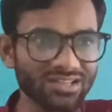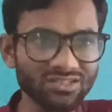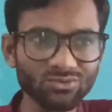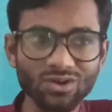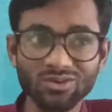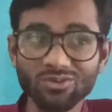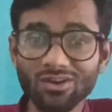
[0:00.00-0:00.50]

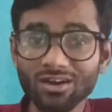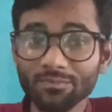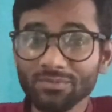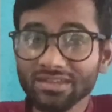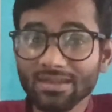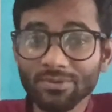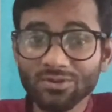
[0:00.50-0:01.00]
you are
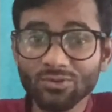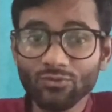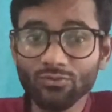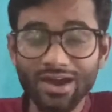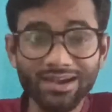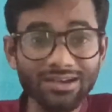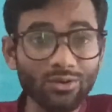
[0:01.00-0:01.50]
not being able
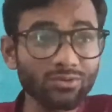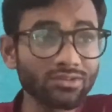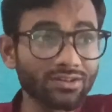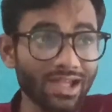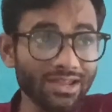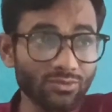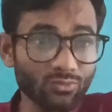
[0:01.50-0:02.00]
to find
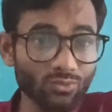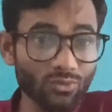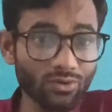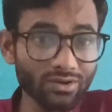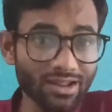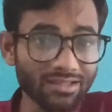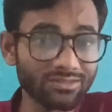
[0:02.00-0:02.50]
out the right
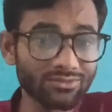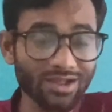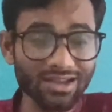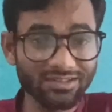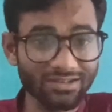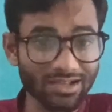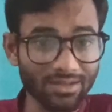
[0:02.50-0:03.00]
word at the
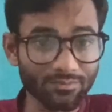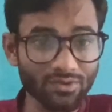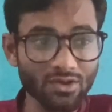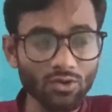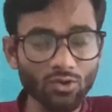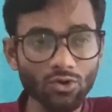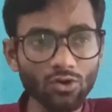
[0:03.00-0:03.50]
right
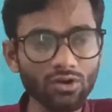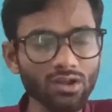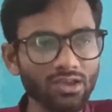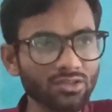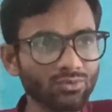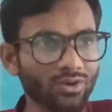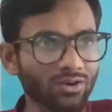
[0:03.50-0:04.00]
time,
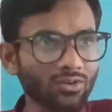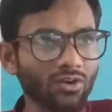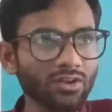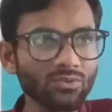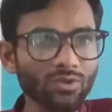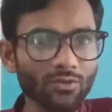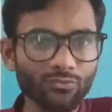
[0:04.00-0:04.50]
or you
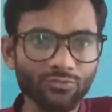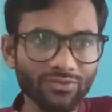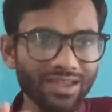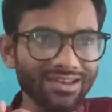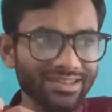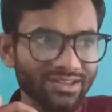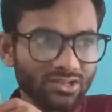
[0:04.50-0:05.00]
are
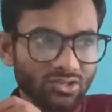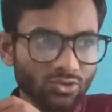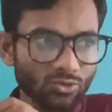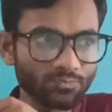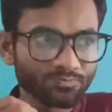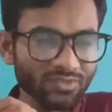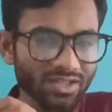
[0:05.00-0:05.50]
failing
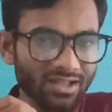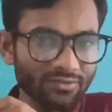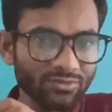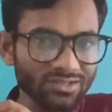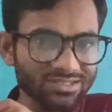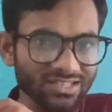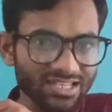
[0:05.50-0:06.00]
to
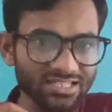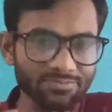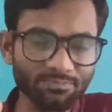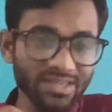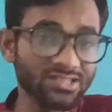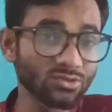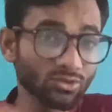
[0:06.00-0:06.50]
just
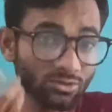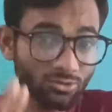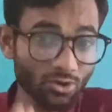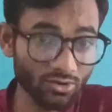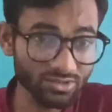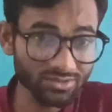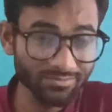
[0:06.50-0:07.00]
express your
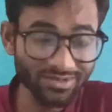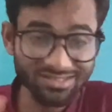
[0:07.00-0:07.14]
thoughts.